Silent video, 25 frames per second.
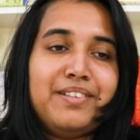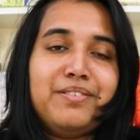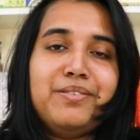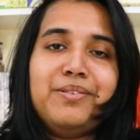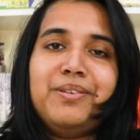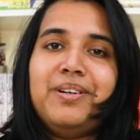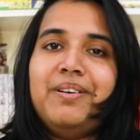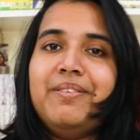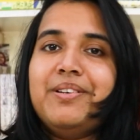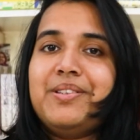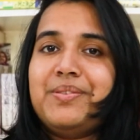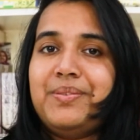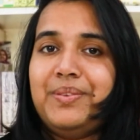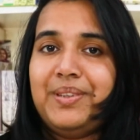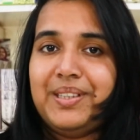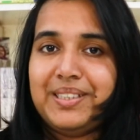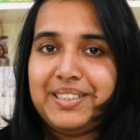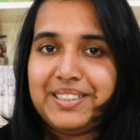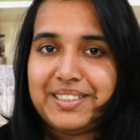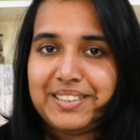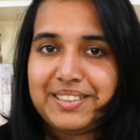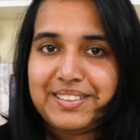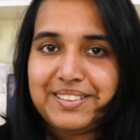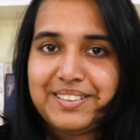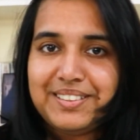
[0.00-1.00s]
We've always
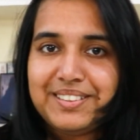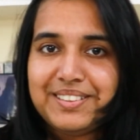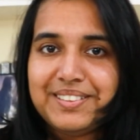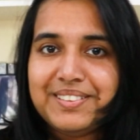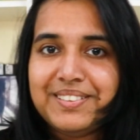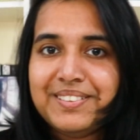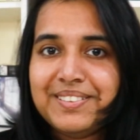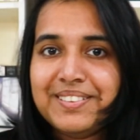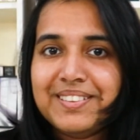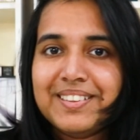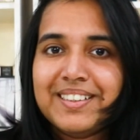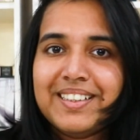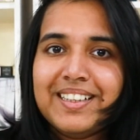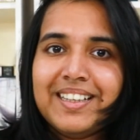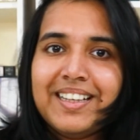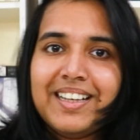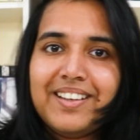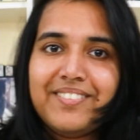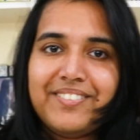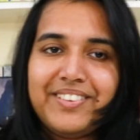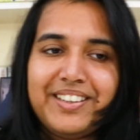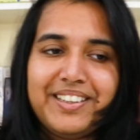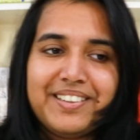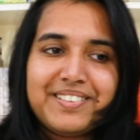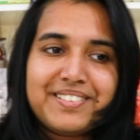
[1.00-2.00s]
wanted to do a
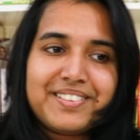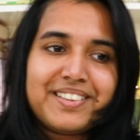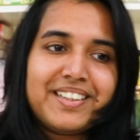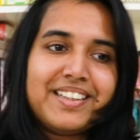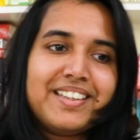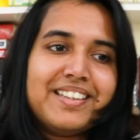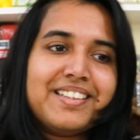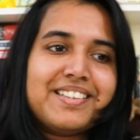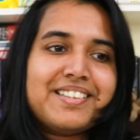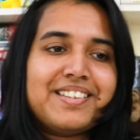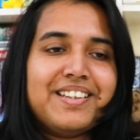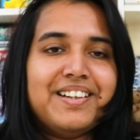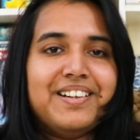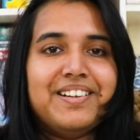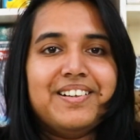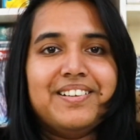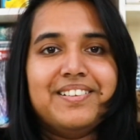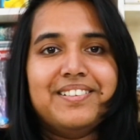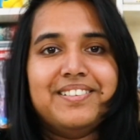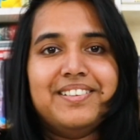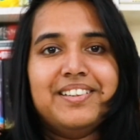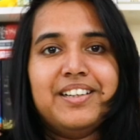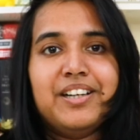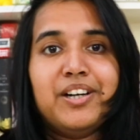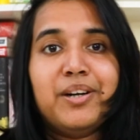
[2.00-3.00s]
video together,
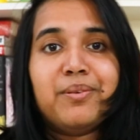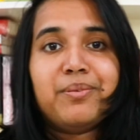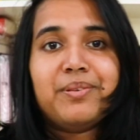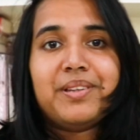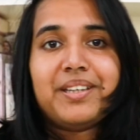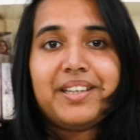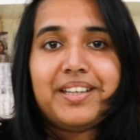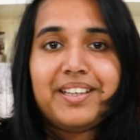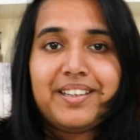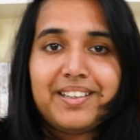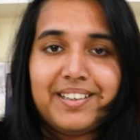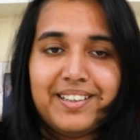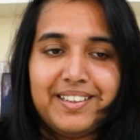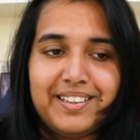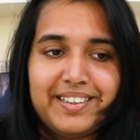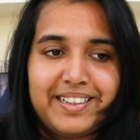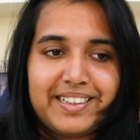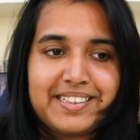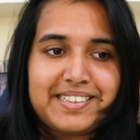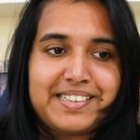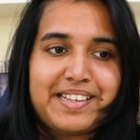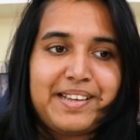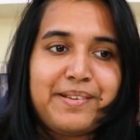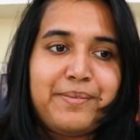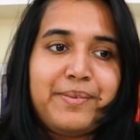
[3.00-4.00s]
so hopefully
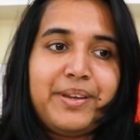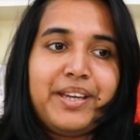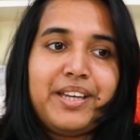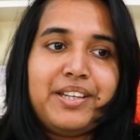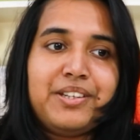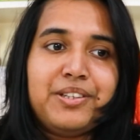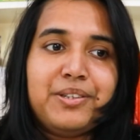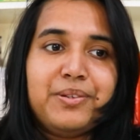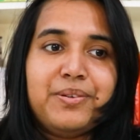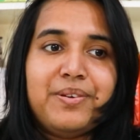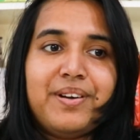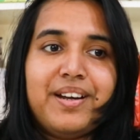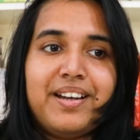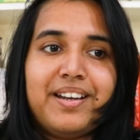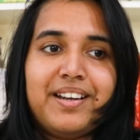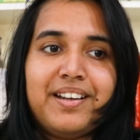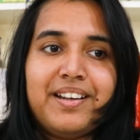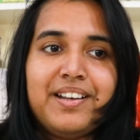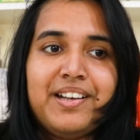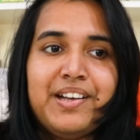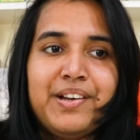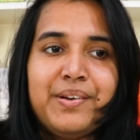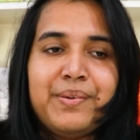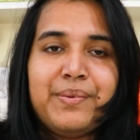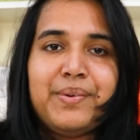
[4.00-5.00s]
next time we can do one
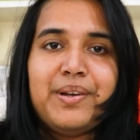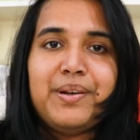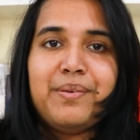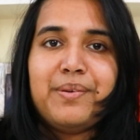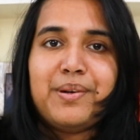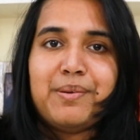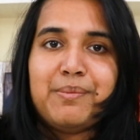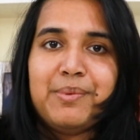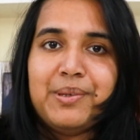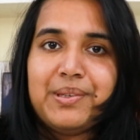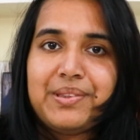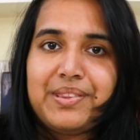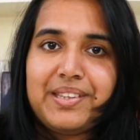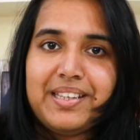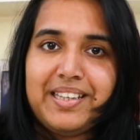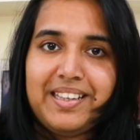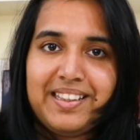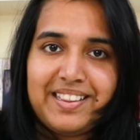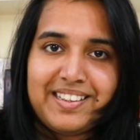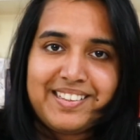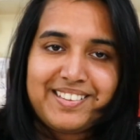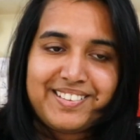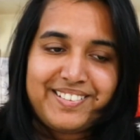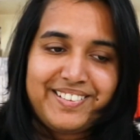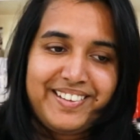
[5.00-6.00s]
where we're both in
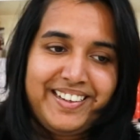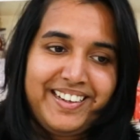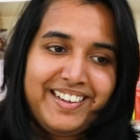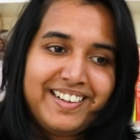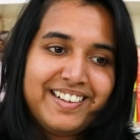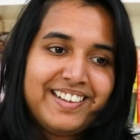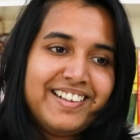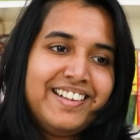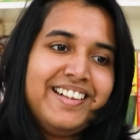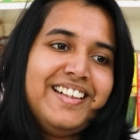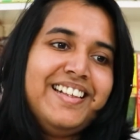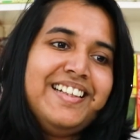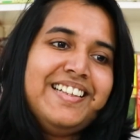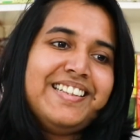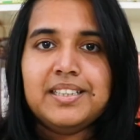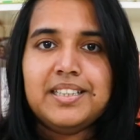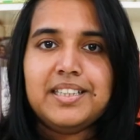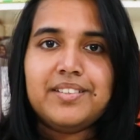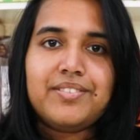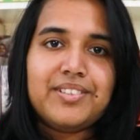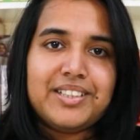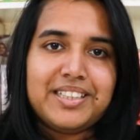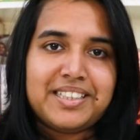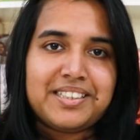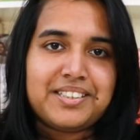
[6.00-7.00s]
the screen.
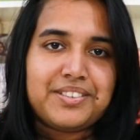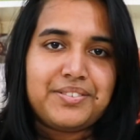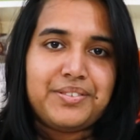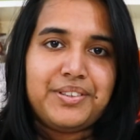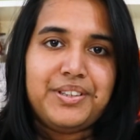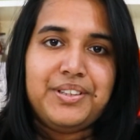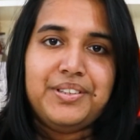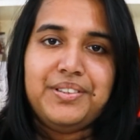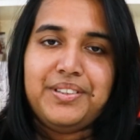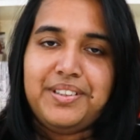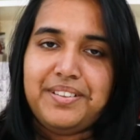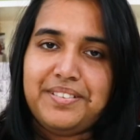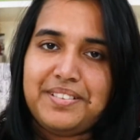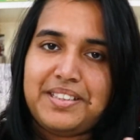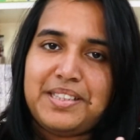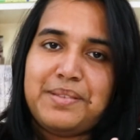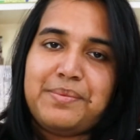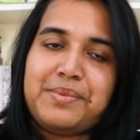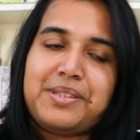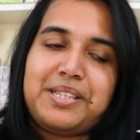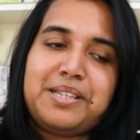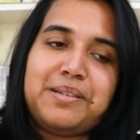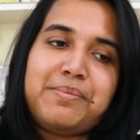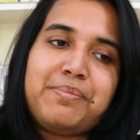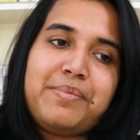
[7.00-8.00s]
If you like this video, give it a
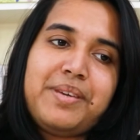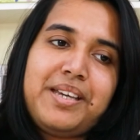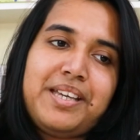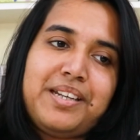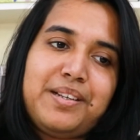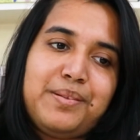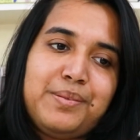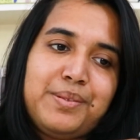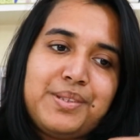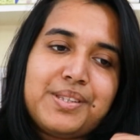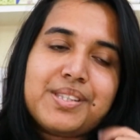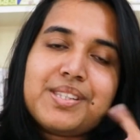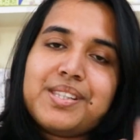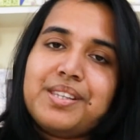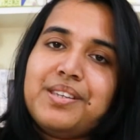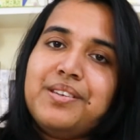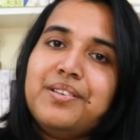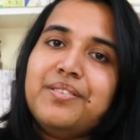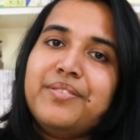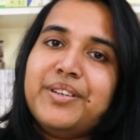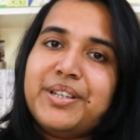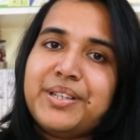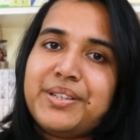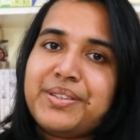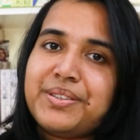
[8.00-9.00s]
thumbs up, and I will see you
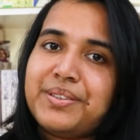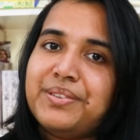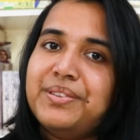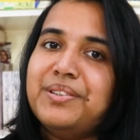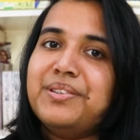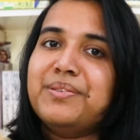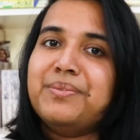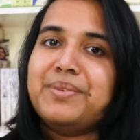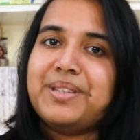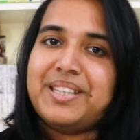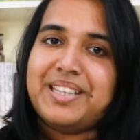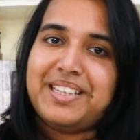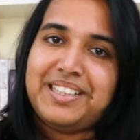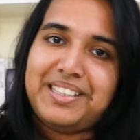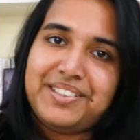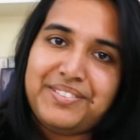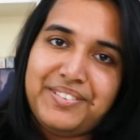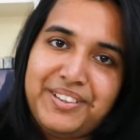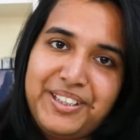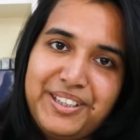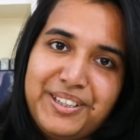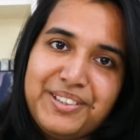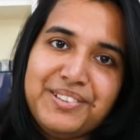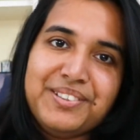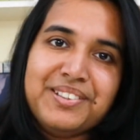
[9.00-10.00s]
very soon with the next
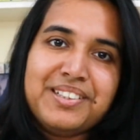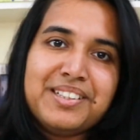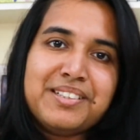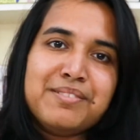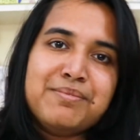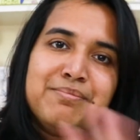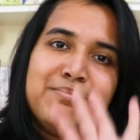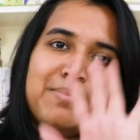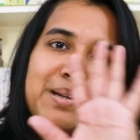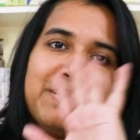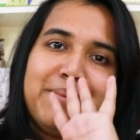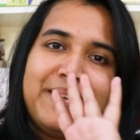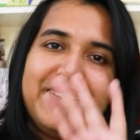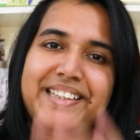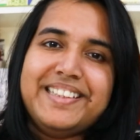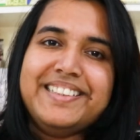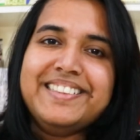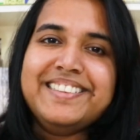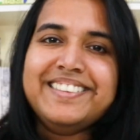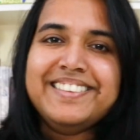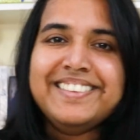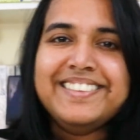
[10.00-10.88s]
video. Bye bye.